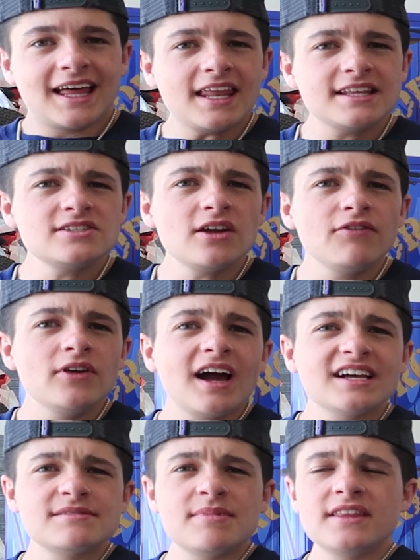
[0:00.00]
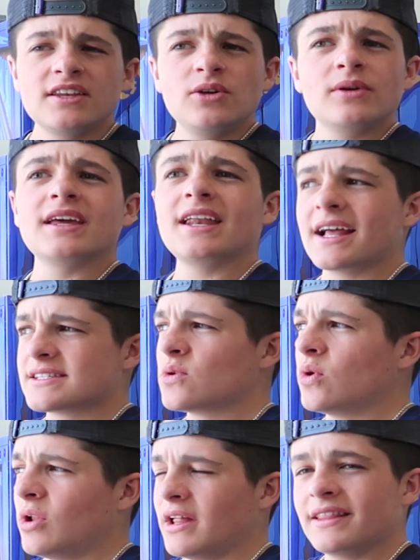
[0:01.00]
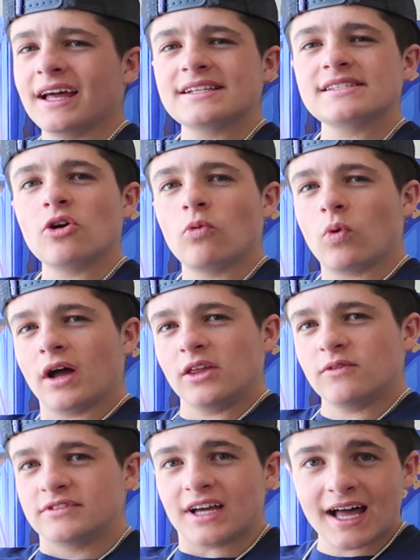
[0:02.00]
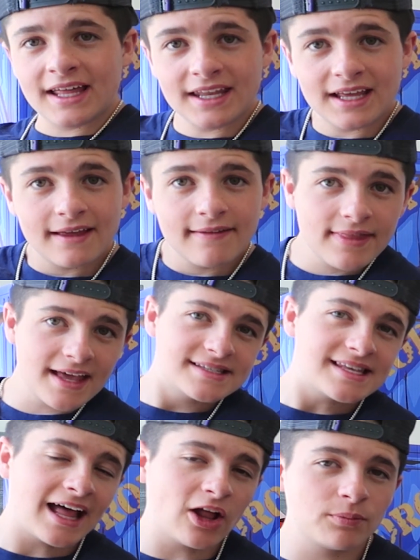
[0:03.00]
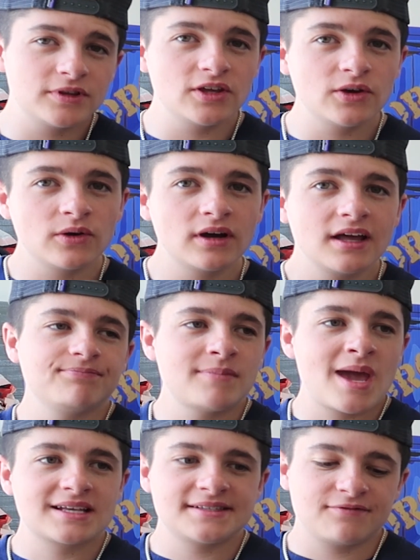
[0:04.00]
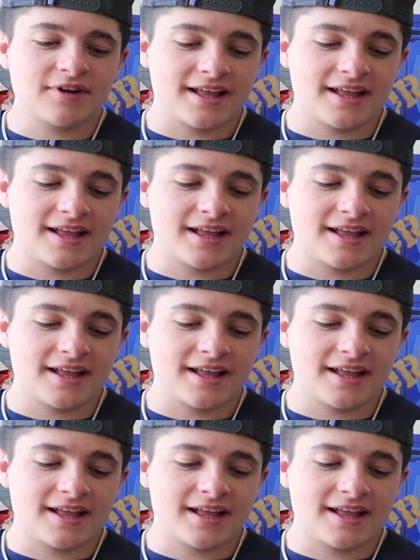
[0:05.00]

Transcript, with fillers: Let us know if you guys have been the new kid at school and let us know what you've done that has helped you make some